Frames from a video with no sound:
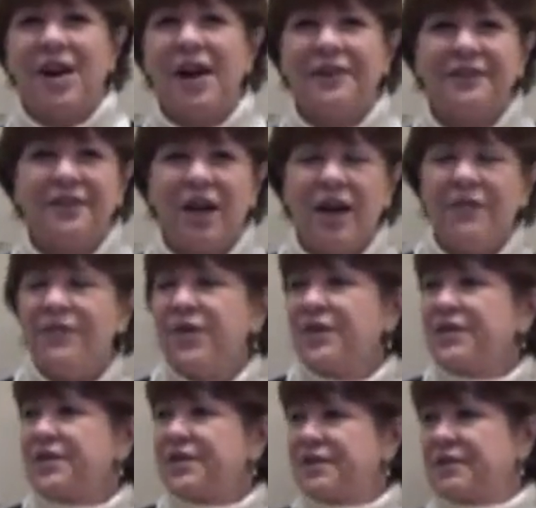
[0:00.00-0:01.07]
I love
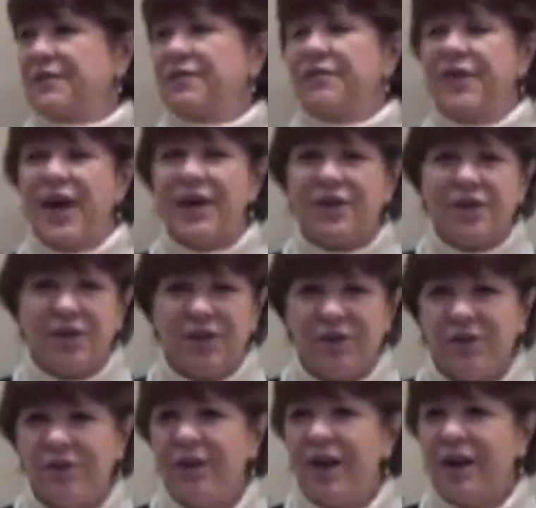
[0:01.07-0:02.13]
this venue.
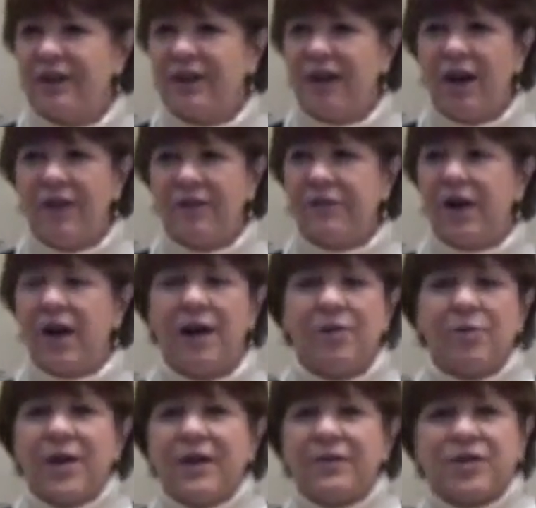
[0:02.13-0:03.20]
I love,
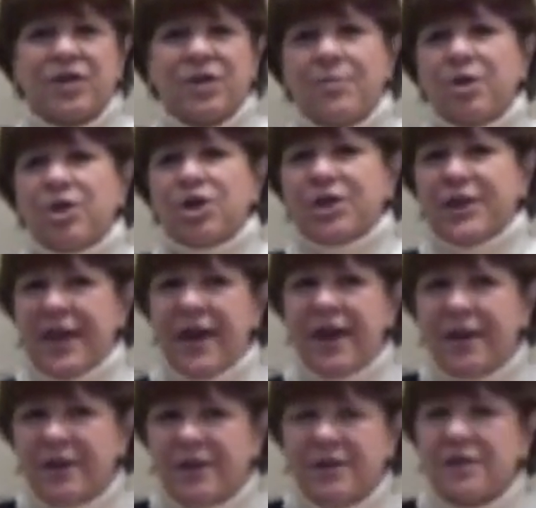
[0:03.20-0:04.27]
I, we have so much
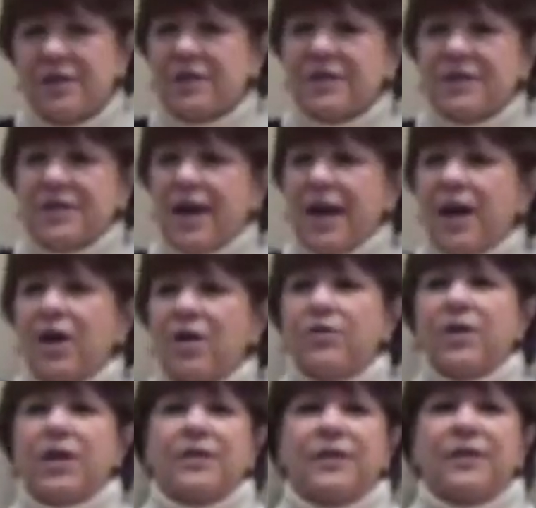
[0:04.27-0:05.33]
talent in this
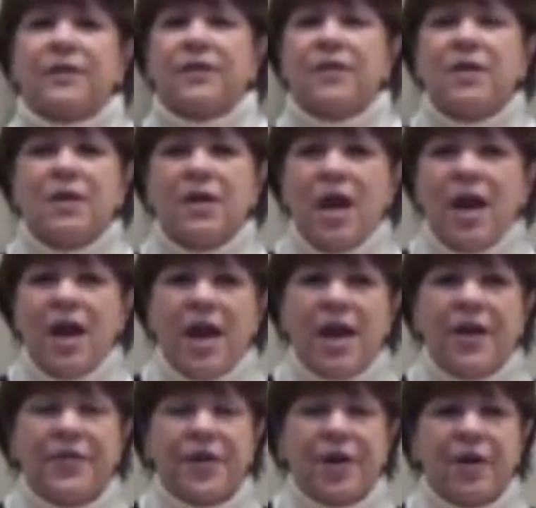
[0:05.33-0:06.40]
town and the,
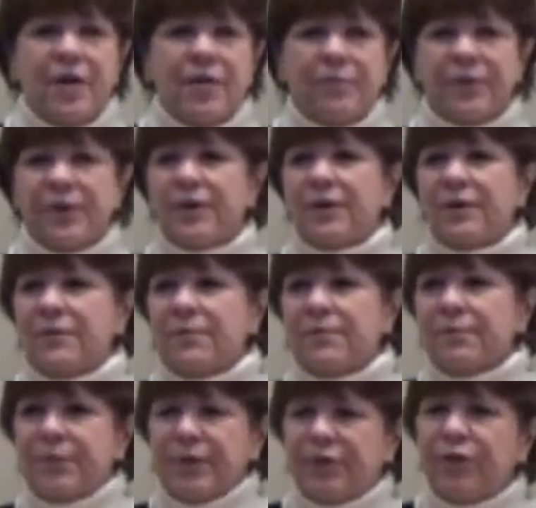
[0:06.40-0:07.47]
and the per,
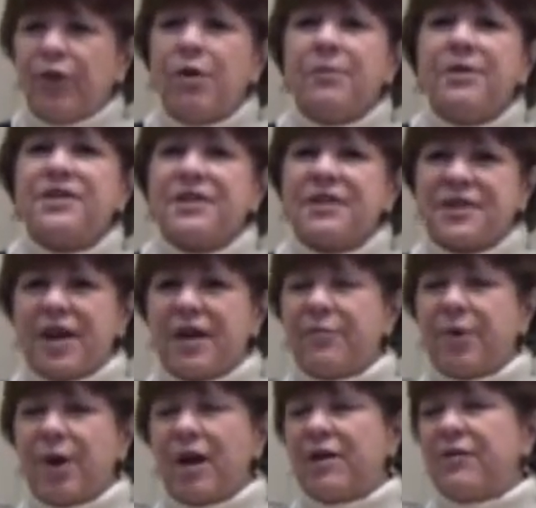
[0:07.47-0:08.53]
performances they
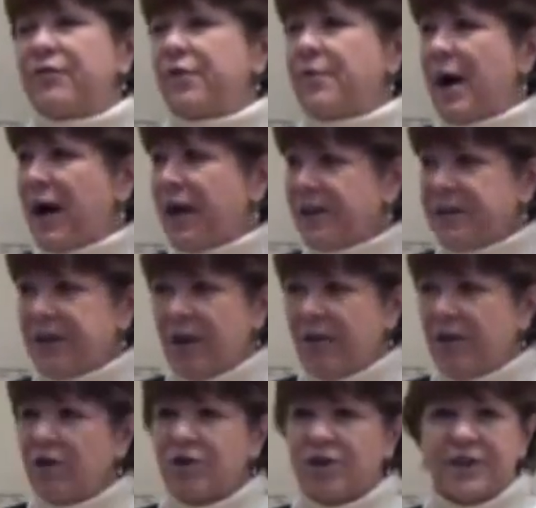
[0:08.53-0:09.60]
brought in from out of
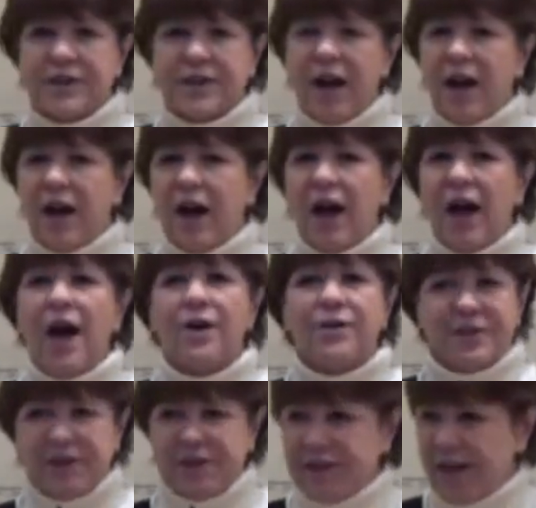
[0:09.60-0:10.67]
town are just
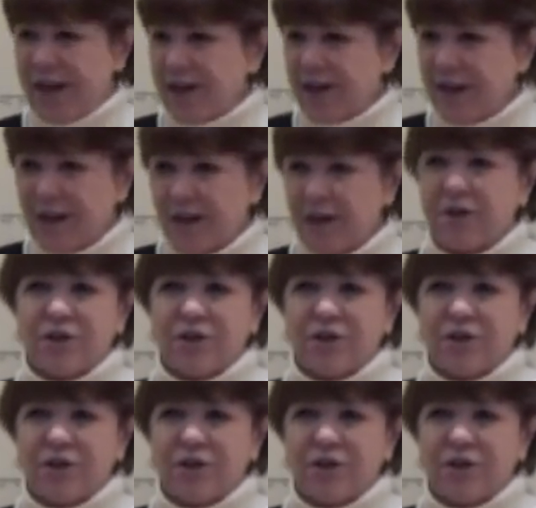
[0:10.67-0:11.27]
outstanding.